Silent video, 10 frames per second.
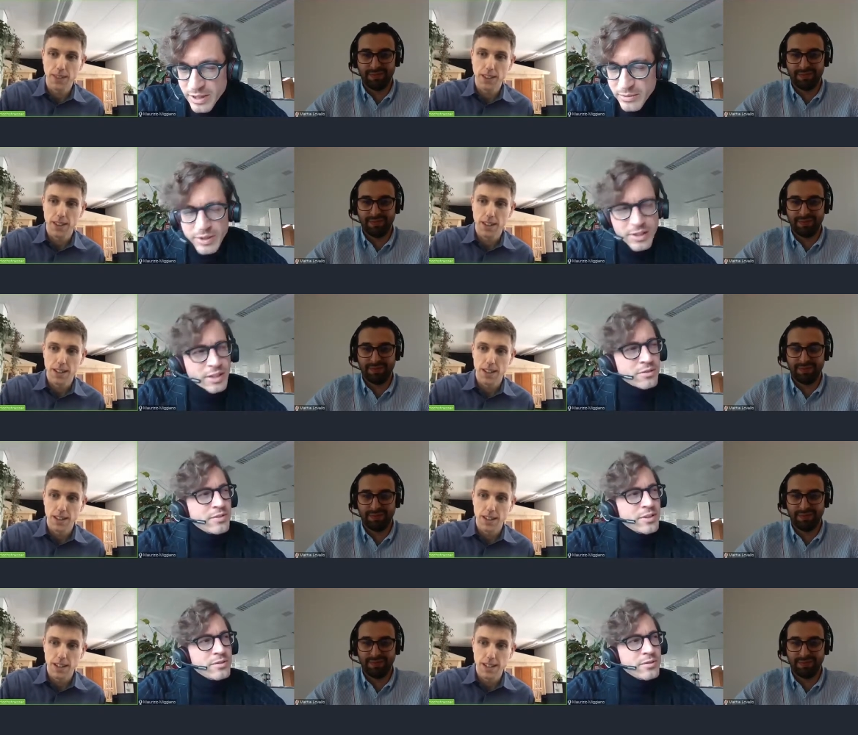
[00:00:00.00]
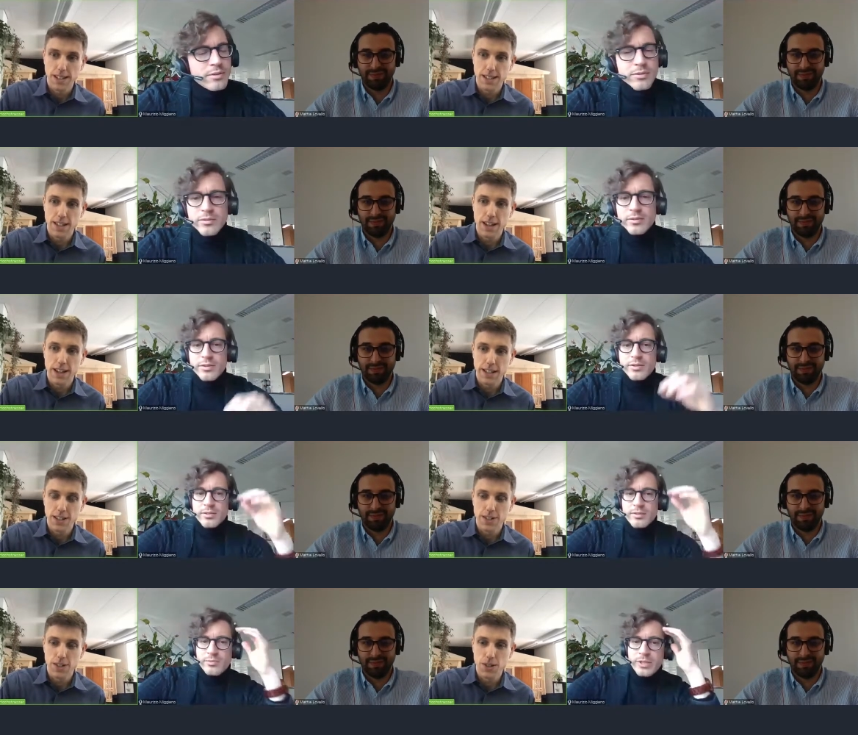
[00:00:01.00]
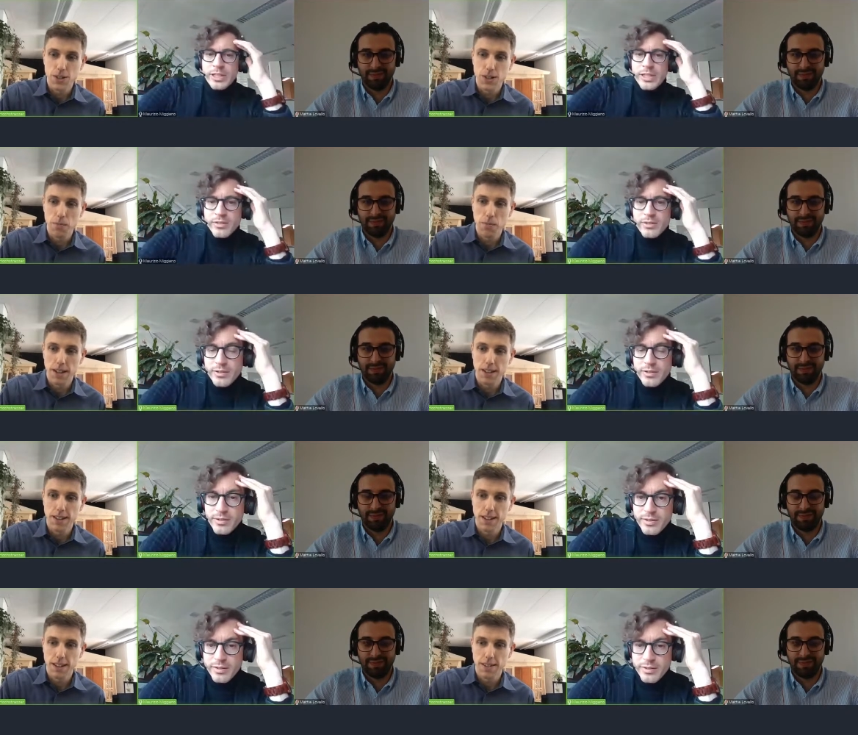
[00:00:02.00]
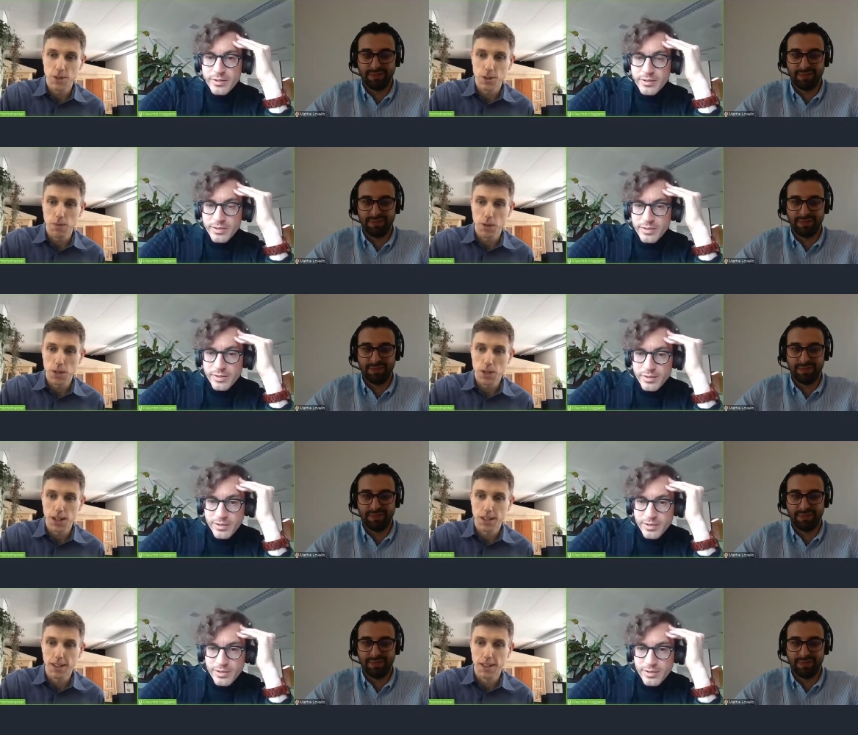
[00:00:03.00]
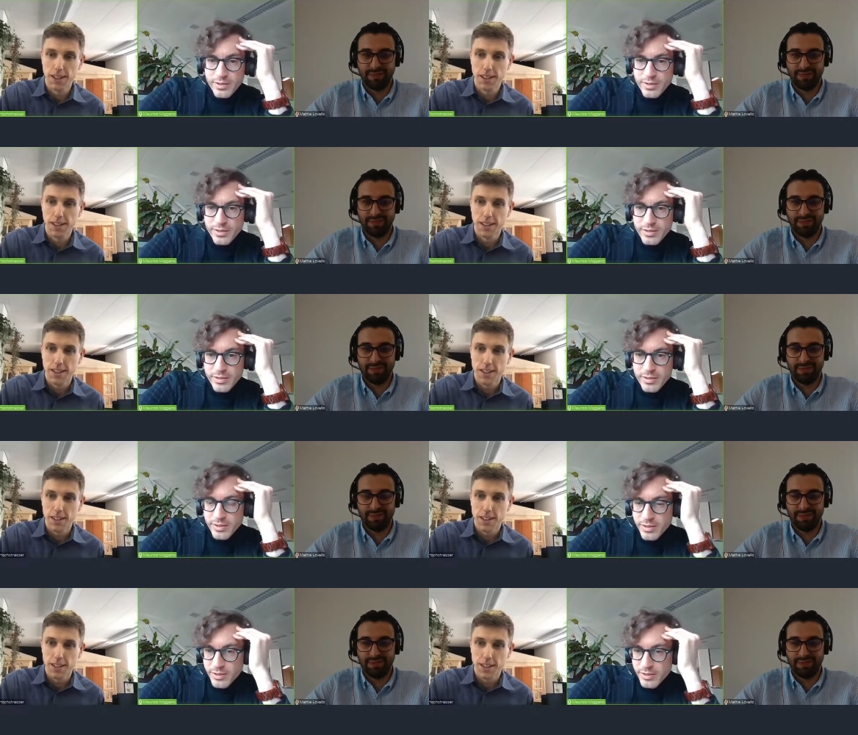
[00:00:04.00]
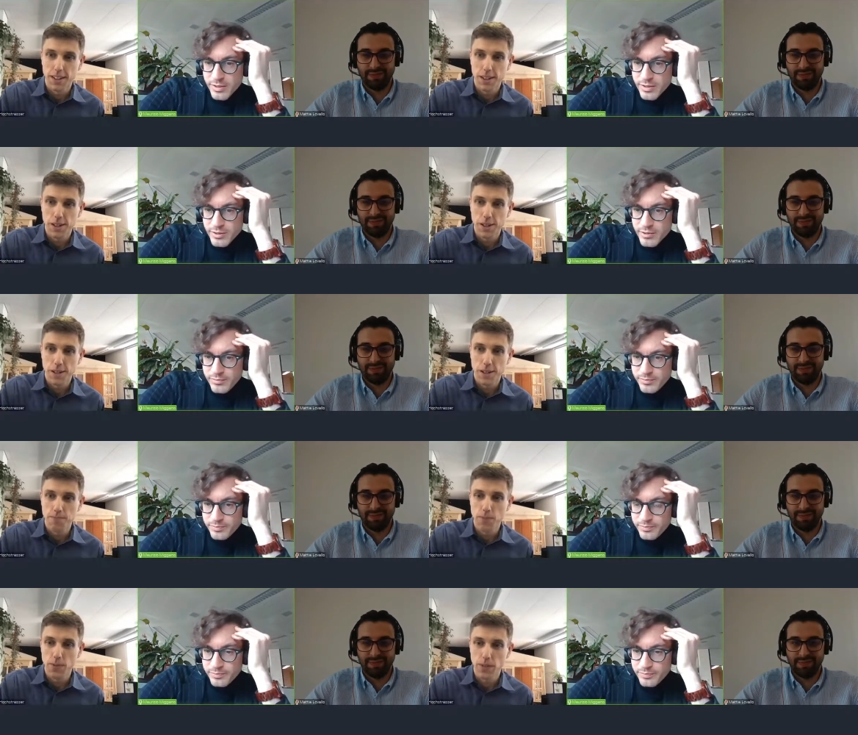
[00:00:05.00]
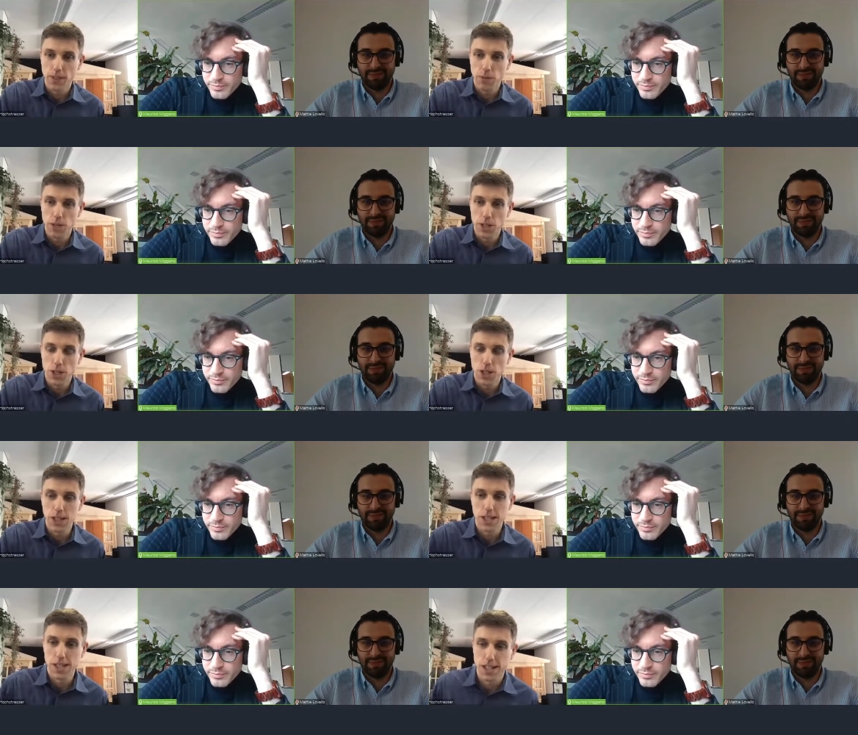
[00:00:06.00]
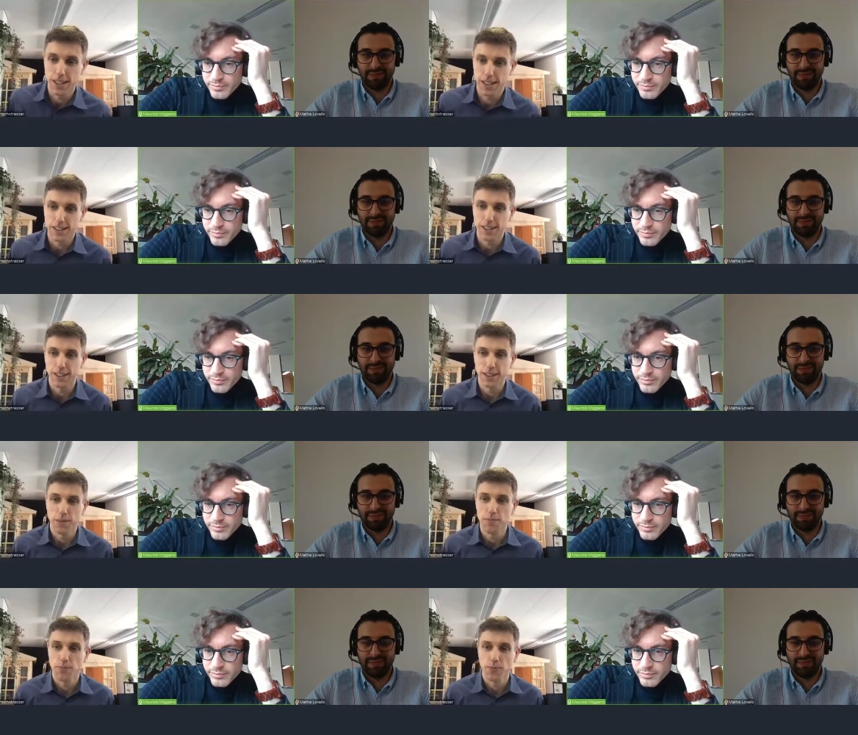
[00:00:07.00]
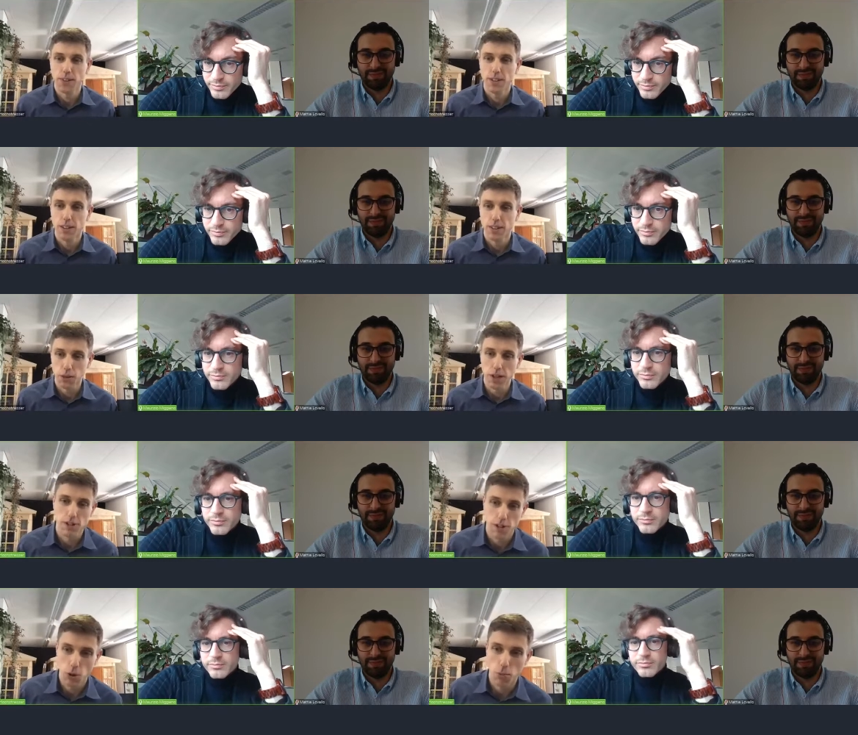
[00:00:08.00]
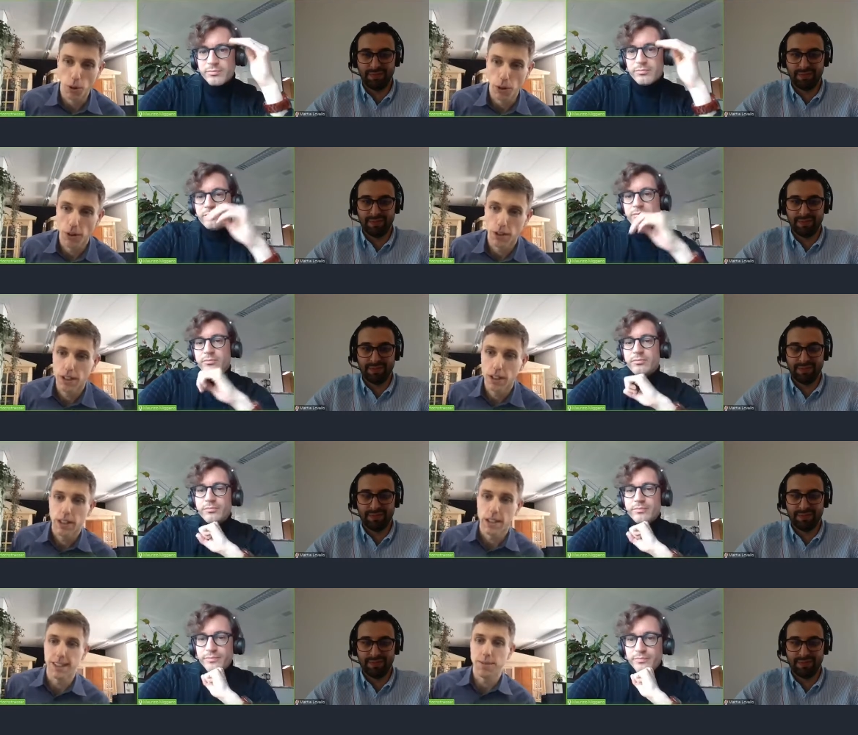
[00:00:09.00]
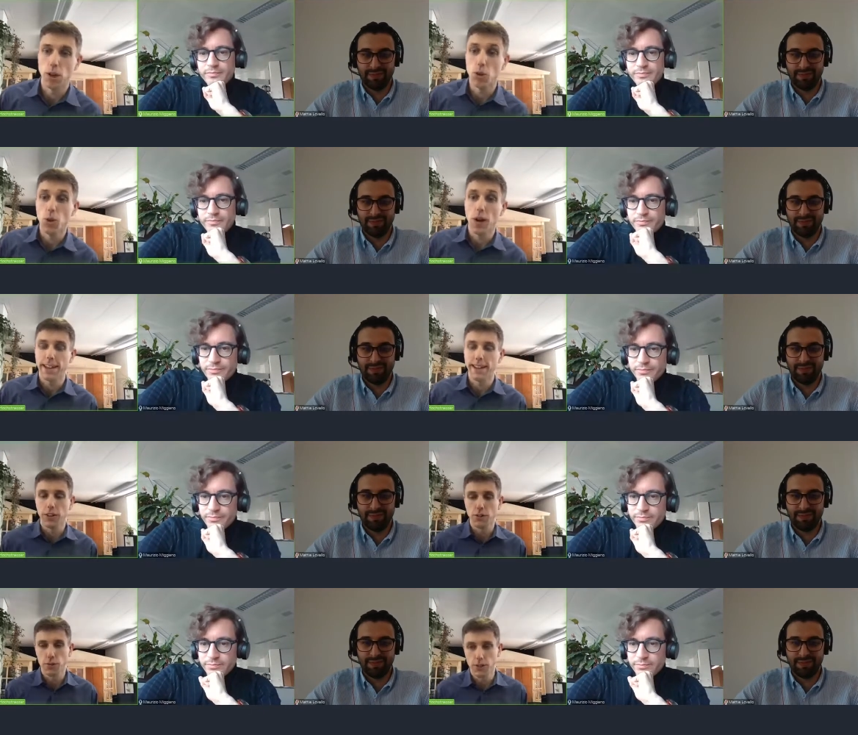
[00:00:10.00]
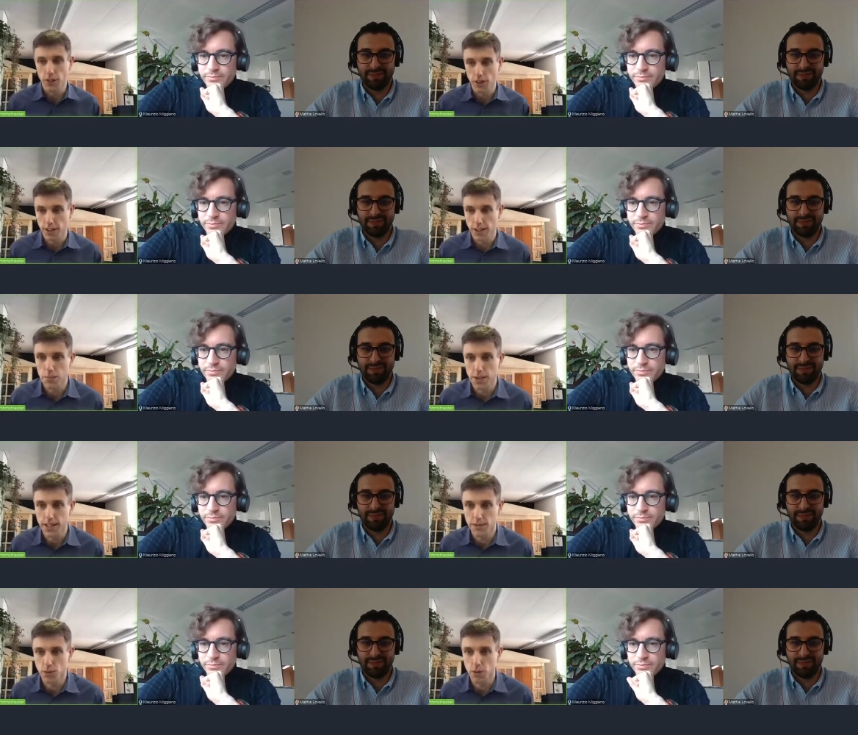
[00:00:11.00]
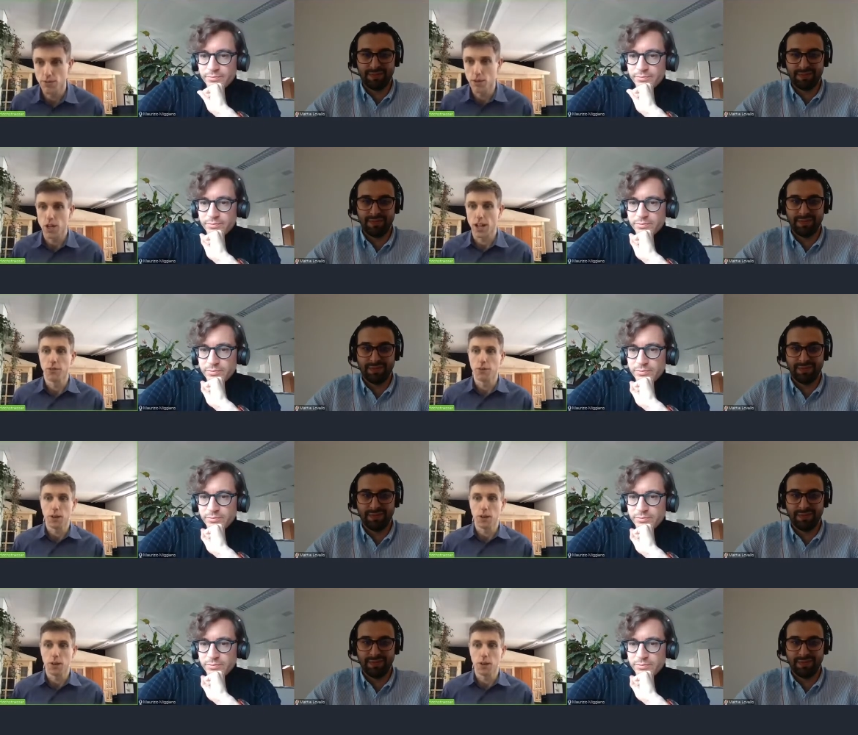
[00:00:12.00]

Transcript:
Speaker 1: answer that one?
Speaker 2: I don't think. Yes, so. there. That just, just we did answer. I just published that. Um, which is um, so there are actually two more. Um, how do you handle different target KPIs for different channels or